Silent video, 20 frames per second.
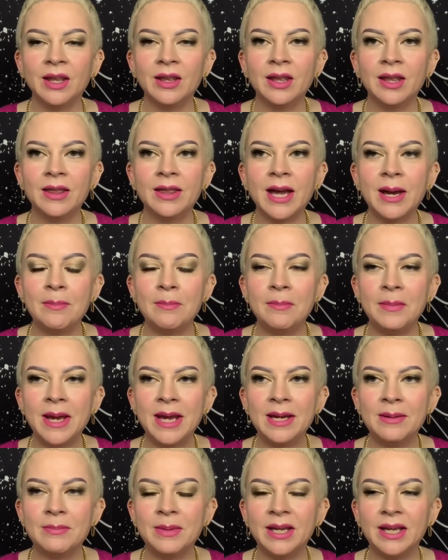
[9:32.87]
that
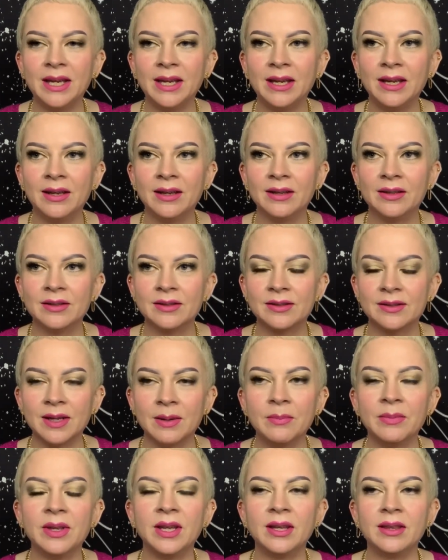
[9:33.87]
may be
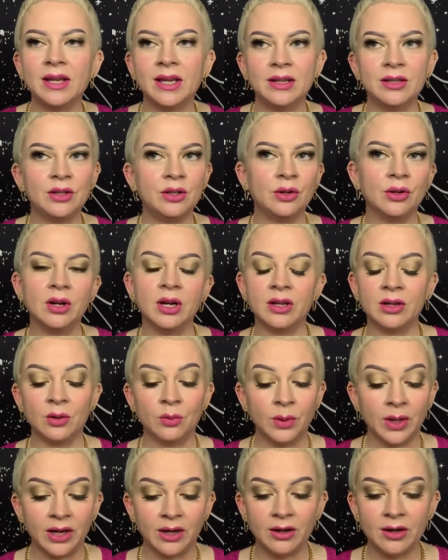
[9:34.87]
something that you're
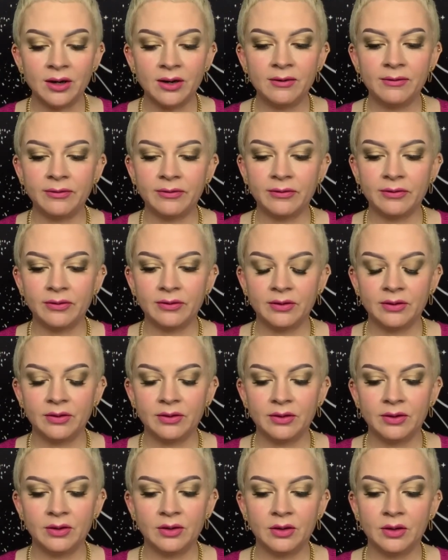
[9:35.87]
unaware of,
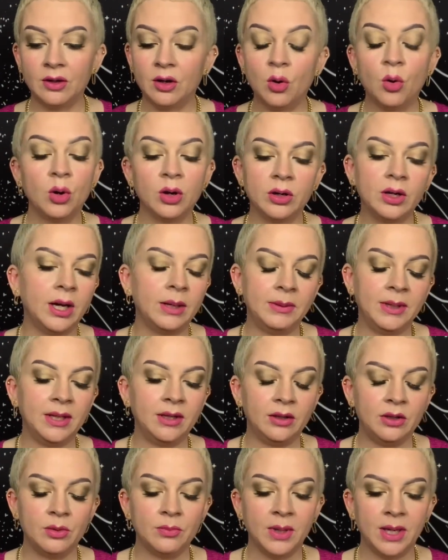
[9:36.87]
or I mean,
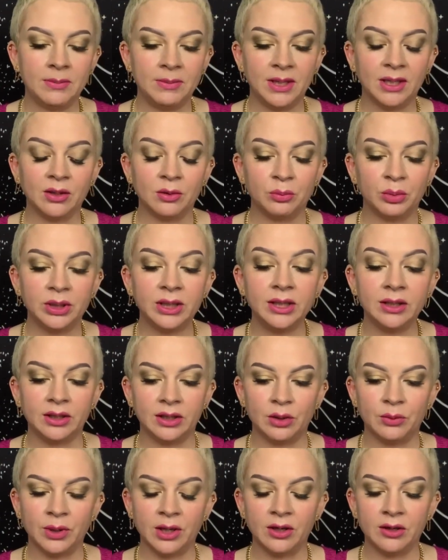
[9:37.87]
you may be completely
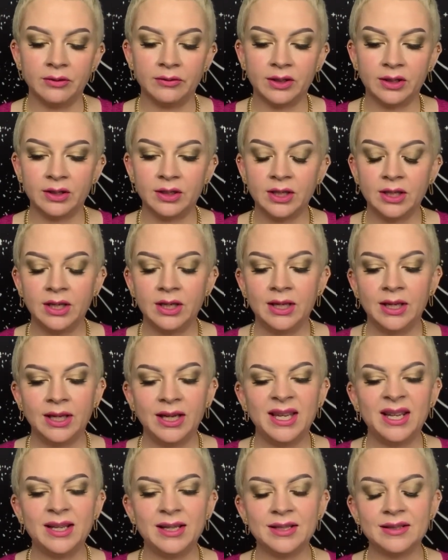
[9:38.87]
aware of it.
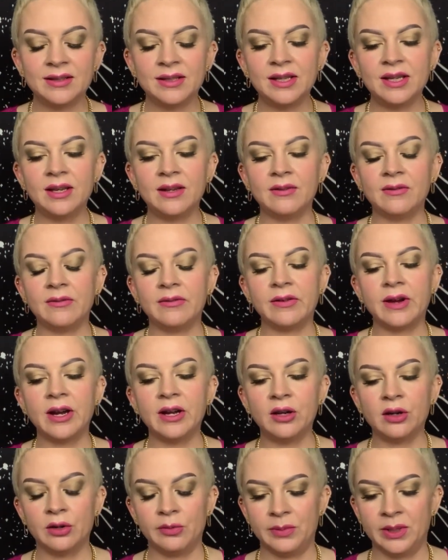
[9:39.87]
It is the
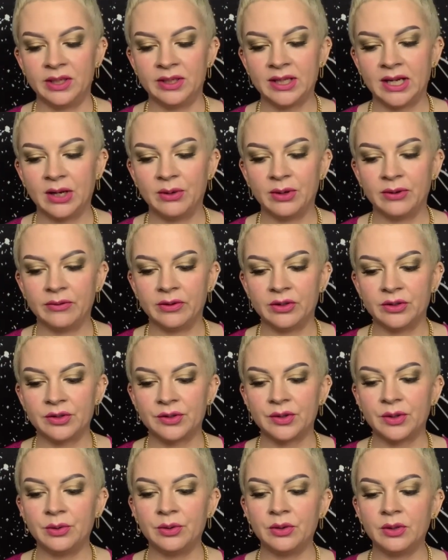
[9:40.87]
environment, however.
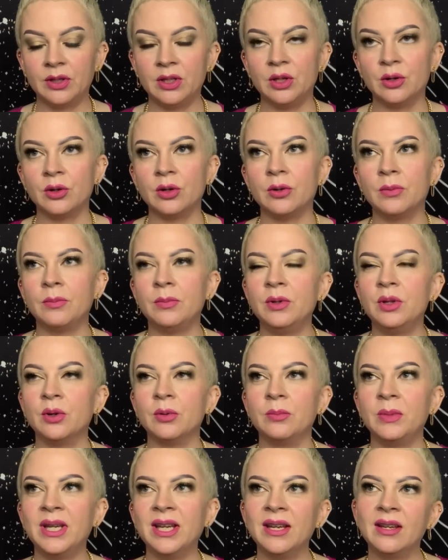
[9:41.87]
So you're
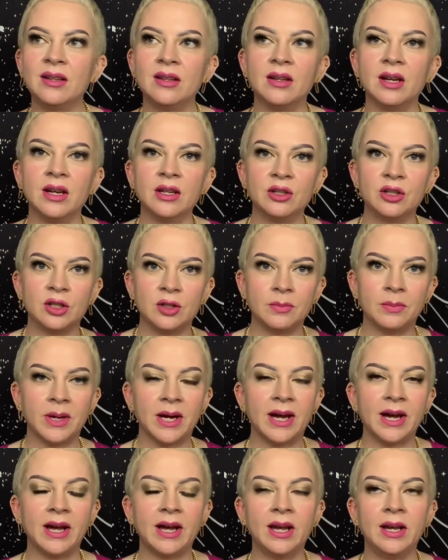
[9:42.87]
being nudged
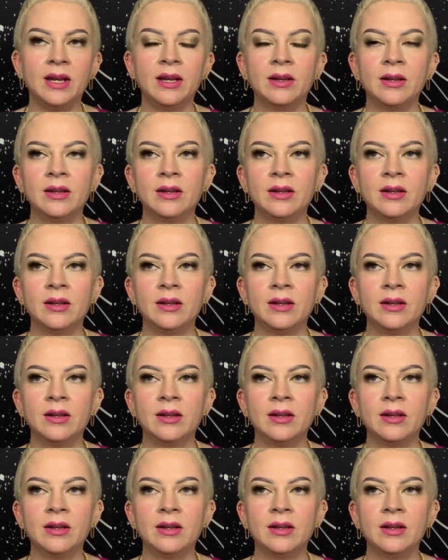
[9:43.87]
by